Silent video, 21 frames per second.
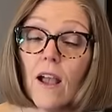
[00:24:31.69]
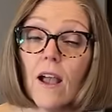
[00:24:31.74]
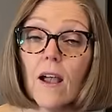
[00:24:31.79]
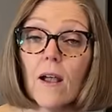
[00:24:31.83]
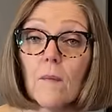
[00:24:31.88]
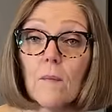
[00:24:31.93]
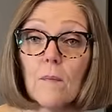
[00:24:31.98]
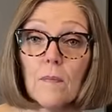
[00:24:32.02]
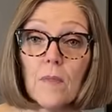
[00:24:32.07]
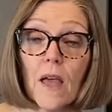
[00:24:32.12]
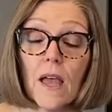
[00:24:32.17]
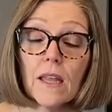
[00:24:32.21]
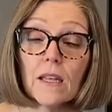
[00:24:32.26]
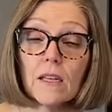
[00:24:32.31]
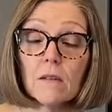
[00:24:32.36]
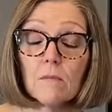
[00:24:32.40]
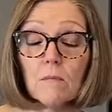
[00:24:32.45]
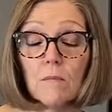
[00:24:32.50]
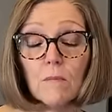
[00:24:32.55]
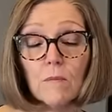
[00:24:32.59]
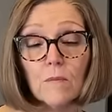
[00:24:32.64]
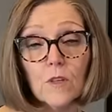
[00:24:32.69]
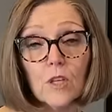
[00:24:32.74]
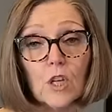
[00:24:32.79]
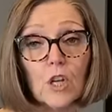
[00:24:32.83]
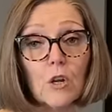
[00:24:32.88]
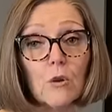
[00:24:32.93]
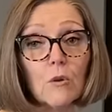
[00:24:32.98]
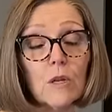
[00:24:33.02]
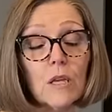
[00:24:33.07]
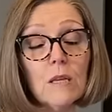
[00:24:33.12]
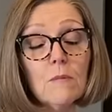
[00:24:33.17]
That, you
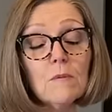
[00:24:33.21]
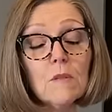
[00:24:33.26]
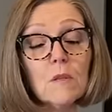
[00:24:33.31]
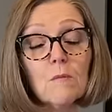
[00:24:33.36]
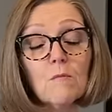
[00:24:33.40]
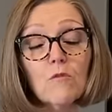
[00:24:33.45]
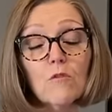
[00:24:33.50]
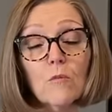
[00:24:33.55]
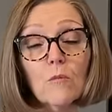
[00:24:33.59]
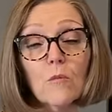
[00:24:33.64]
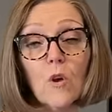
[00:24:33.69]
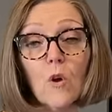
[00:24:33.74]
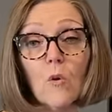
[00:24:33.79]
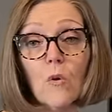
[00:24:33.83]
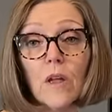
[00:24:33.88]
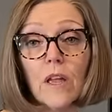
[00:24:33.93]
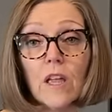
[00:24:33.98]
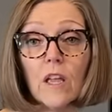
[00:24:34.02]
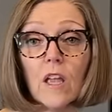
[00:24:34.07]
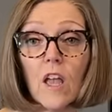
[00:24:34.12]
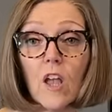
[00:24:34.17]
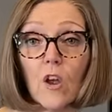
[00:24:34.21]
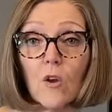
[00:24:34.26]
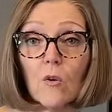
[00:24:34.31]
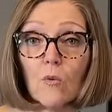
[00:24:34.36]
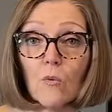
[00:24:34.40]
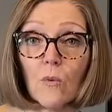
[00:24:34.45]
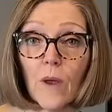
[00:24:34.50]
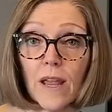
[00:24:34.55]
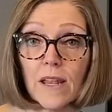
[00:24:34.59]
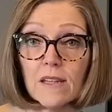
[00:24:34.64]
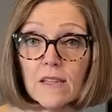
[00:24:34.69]
know, keeps them from going
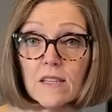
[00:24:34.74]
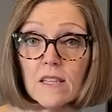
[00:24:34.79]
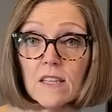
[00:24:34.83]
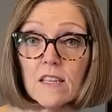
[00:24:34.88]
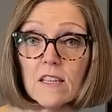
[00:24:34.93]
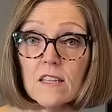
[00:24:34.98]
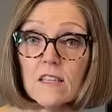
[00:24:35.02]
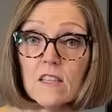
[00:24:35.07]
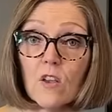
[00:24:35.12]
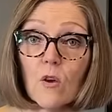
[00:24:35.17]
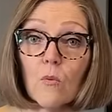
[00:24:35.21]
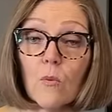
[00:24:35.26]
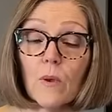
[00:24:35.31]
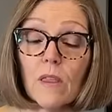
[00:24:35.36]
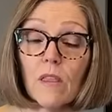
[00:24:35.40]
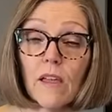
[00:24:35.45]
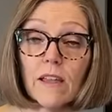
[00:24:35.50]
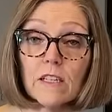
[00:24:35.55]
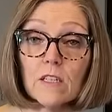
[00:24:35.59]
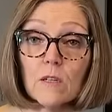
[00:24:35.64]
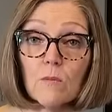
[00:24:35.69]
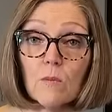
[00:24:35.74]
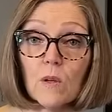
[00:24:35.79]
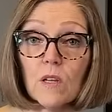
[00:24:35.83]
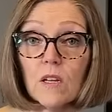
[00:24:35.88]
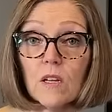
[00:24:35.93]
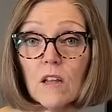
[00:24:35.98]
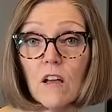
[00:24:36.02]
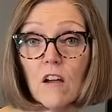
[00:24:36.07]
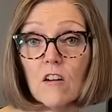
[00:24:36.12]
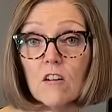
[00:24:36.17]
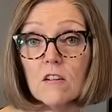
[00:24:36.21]
rancid. So we like to
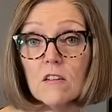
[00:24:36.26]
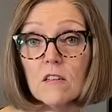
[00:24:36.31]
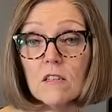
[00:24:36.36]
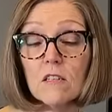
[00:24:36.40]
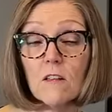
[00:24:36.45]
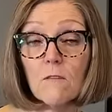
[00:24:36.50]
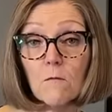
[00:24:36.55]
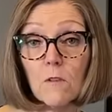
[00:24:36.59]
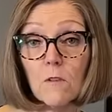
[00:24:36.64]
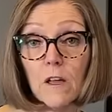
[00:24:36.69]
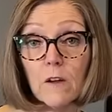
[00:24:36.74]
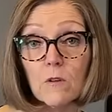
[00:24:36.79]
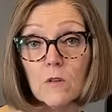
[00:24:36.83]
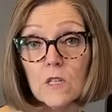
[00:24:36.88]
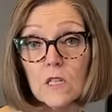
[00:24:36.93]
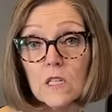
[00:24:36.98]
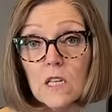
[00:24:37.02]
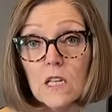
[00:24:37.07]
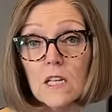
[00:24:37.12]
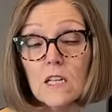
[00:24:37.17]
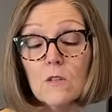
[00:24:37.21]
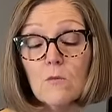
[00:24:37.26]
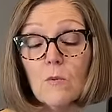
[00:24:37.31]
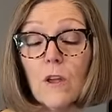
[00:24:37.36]
put our sunflower seeds.